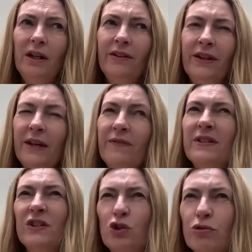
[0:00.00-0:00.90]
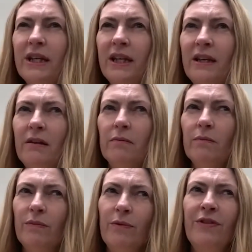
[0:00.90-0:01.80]
that if there's a tricky
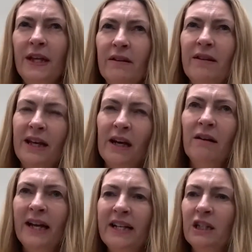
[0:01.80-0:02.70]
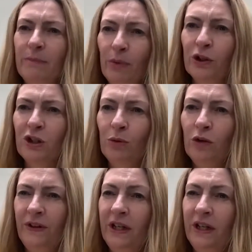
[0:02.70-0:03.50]
thing that they can't get to the bottom of,